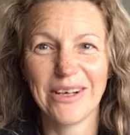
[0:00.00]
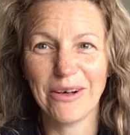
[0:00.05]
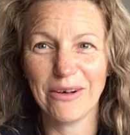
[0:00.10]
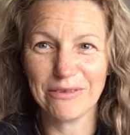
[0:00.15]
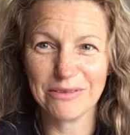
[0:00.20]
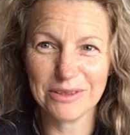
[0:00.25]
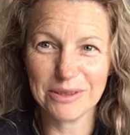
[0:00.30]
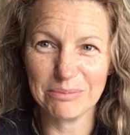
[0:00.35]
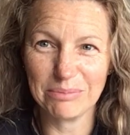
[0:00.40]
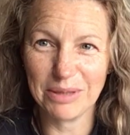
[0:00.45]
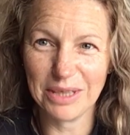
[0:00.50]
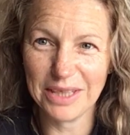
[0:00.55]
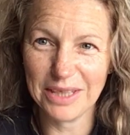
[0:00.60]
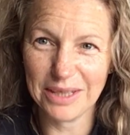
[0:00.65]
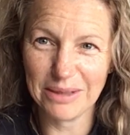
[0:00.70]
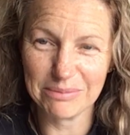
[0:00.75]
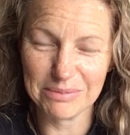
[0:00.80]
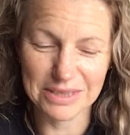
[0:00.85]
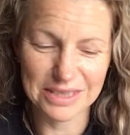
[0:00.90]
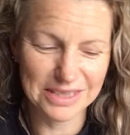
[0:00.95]
Often picking
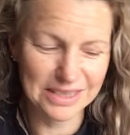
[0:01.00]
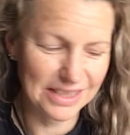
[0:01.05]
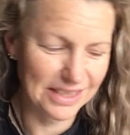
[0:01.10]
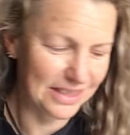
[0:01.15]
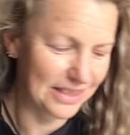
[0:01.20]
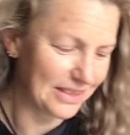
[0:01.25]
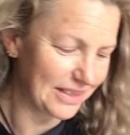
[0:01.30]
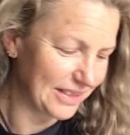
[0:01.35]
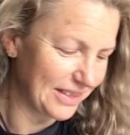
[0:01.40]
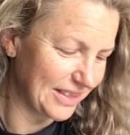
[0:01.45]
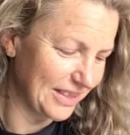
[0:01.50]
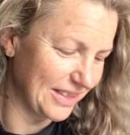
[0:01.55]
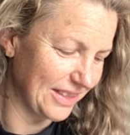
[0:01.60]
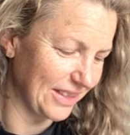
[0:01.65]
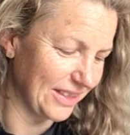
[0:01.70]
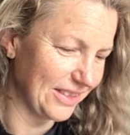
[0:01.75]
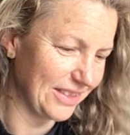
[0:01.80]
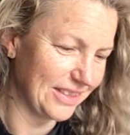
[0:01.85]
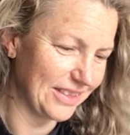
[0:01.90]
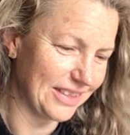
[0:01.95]
up sticks and
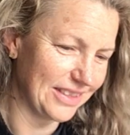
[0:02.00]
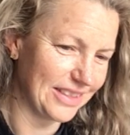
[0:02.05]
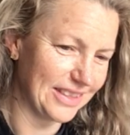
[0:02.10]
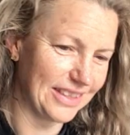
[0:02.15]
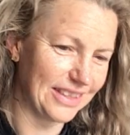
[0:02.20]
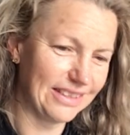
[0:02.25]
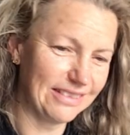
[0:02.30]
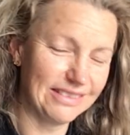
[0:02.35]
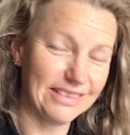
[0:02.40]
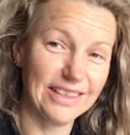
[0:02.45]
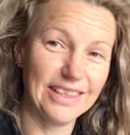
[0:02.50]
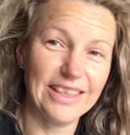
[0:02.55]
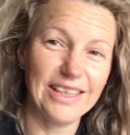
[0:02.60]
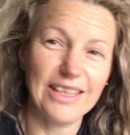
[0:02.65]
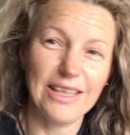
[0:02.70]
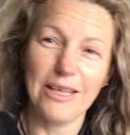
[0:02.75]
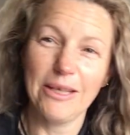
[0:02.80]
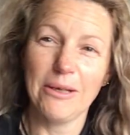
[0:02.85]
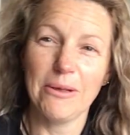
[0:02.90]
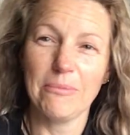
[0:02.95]
stones and stuff.
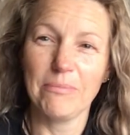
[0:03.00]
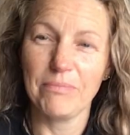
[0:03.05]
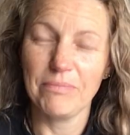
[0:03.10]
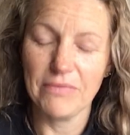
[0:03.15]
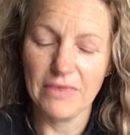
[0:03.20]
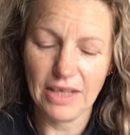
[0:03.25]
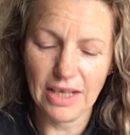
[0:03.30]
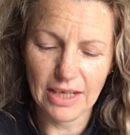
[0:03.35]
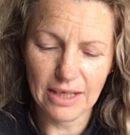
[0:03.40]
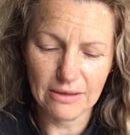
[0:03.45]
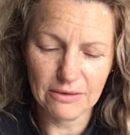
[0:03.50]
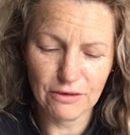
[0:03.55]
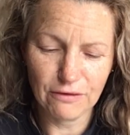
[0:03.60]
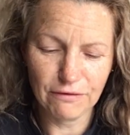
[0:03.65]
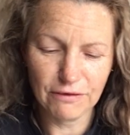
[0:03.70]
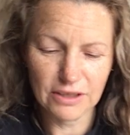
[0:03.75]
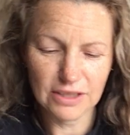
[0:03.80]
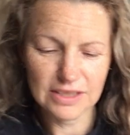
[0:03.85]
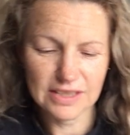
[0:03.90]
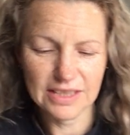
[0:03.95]
Uh, the
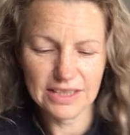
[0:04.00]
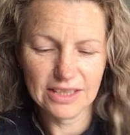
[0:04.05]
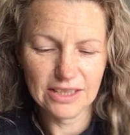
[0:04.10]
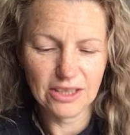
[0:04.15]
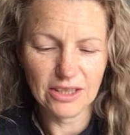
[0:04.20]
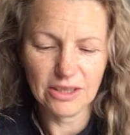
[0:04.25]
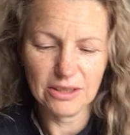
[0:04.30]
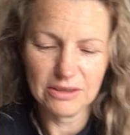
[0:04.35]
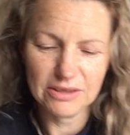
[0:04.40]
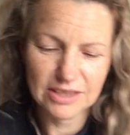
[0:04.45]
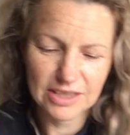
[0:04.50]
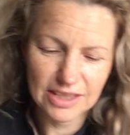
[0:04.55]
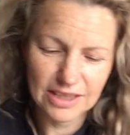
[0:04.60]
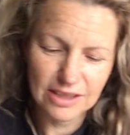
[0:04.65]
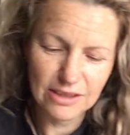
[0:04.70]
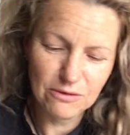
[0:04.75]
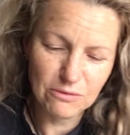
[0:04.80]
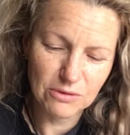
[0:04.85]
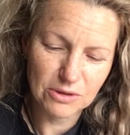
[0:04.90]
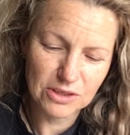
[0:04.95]
first thing that I
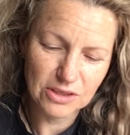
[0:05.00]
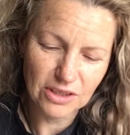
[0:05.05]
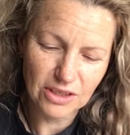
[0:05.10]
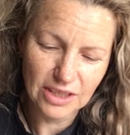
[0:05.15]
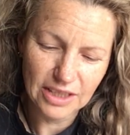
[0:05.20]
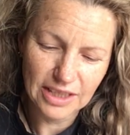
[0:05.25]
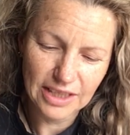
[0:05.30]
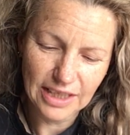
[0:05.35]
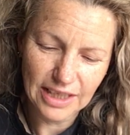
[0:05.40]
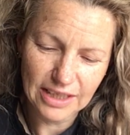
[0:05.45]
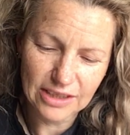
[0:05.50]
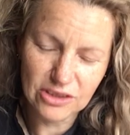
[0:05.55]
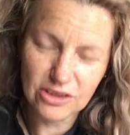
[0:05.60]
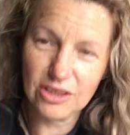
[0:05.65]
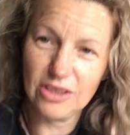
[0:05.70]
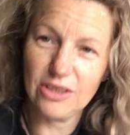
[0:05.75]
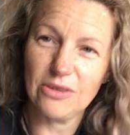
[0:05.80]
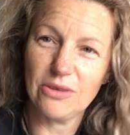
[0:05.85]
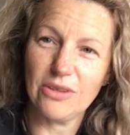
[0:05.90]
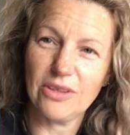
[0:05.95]
did was I
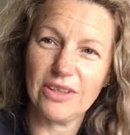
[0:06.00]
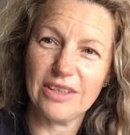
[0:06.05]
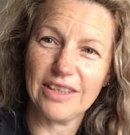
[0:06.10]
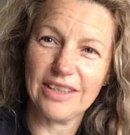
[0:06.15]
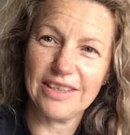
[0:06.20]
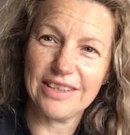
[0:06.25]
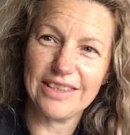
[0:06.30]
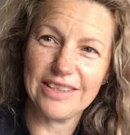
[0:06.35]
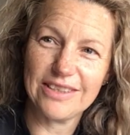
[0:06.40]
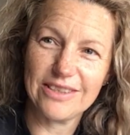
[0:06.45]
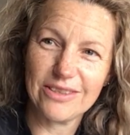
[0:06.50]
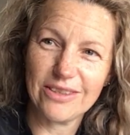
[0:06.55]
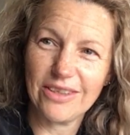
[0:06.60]
actually got uh, this